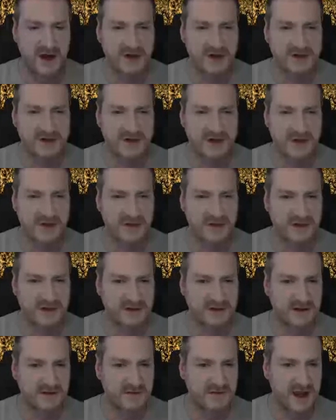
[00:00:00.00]
You'll notice though
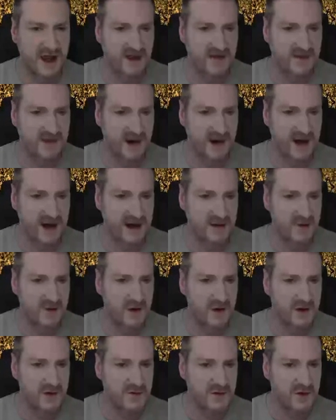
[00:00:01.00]
that now that we're
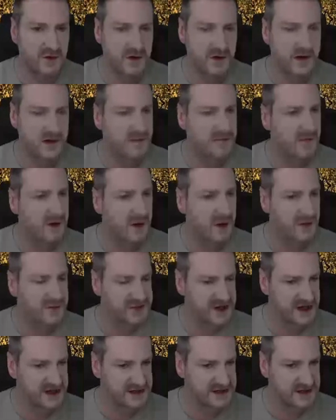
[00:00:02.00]
adding more and more um,
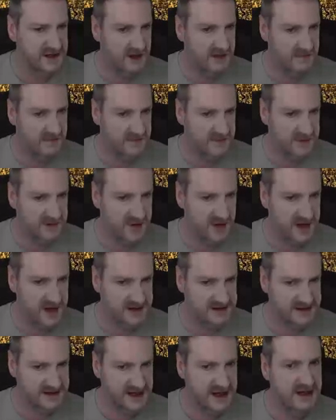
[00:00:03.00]
objects to
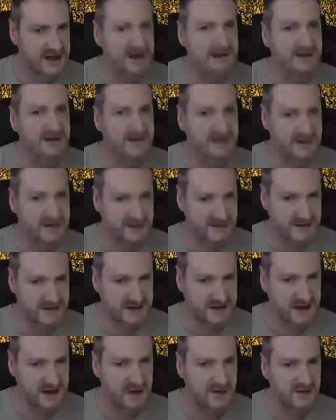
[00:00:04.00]
our scene,
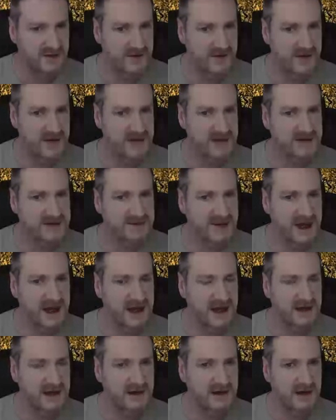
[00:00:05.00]
the slower the renders are
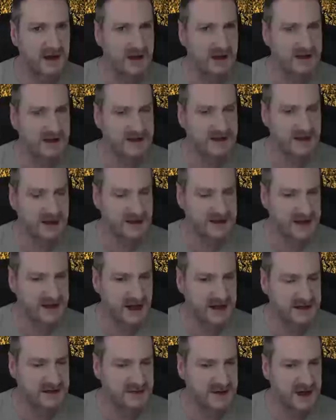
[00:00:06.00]
getting, uh,
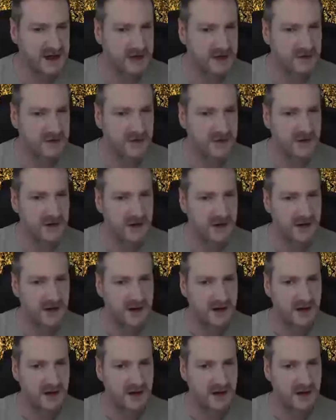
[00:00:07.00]
starting to become.